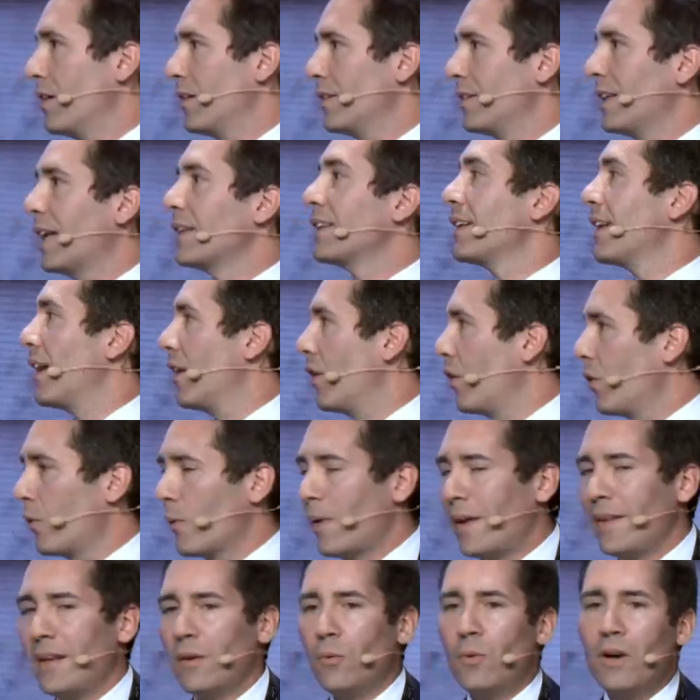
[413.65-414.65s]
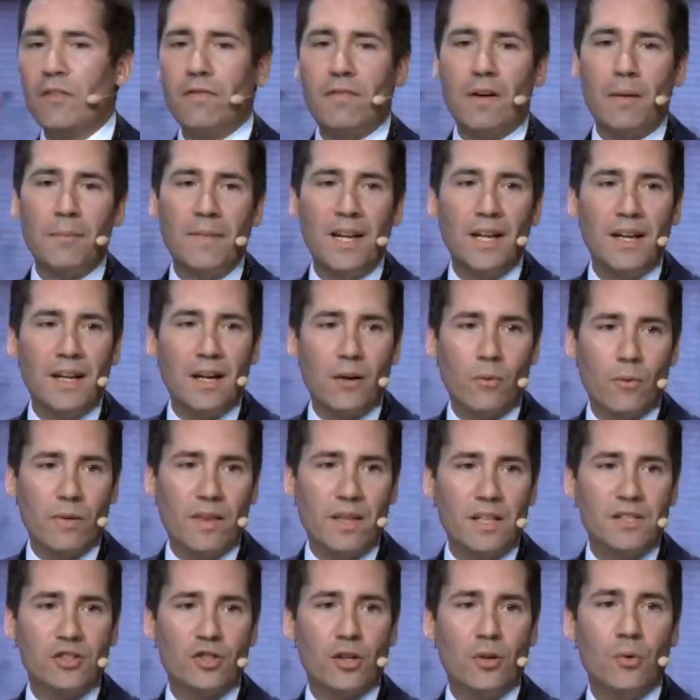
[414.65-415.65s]
that already were familiar with
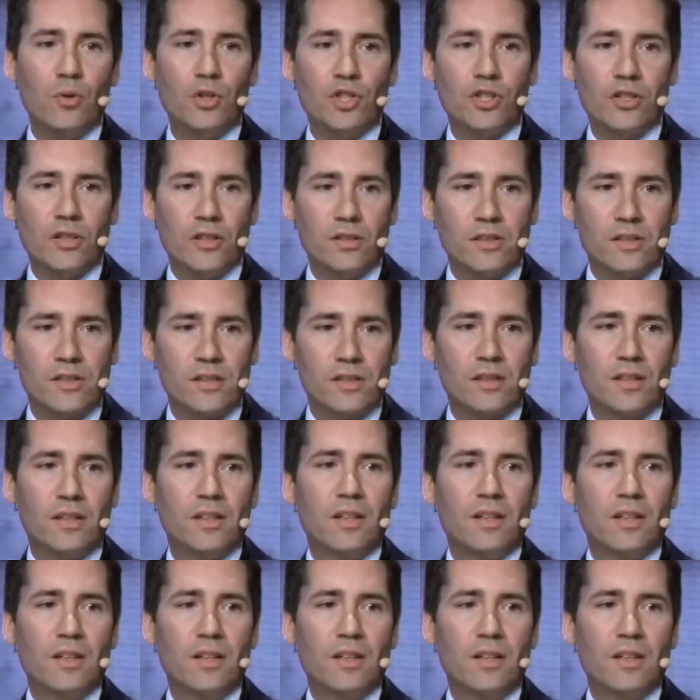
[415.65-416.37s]
these solutions